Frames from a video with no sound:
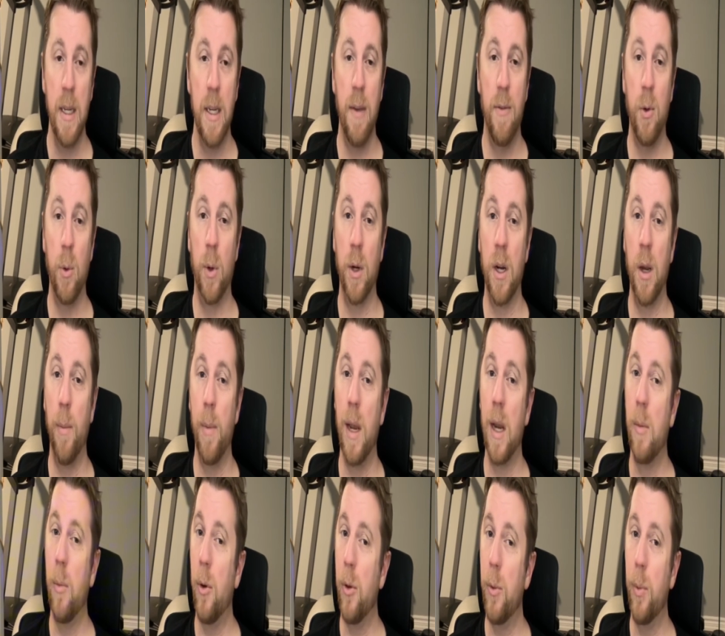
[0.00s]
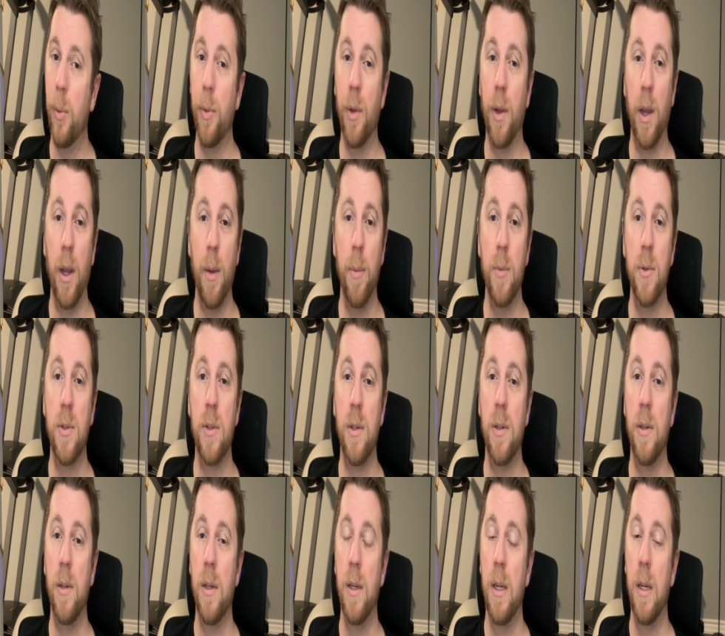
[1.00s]
If you want to come back multiple times
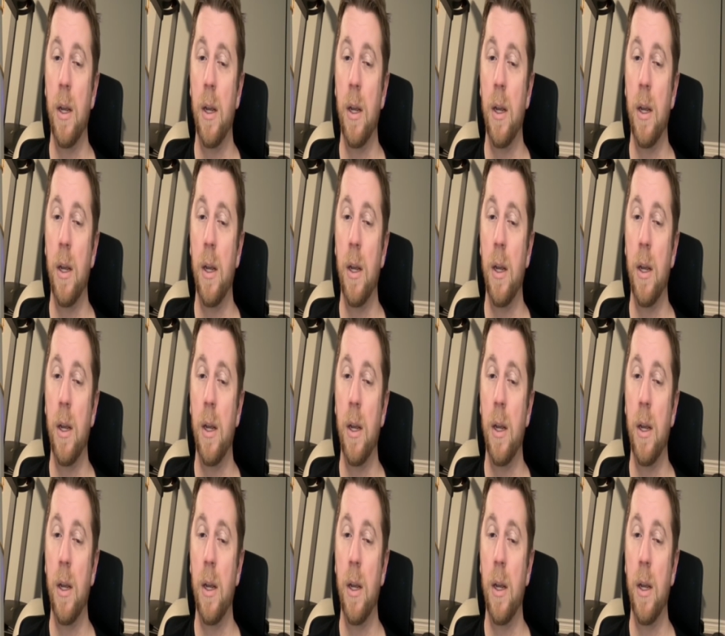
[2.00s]
and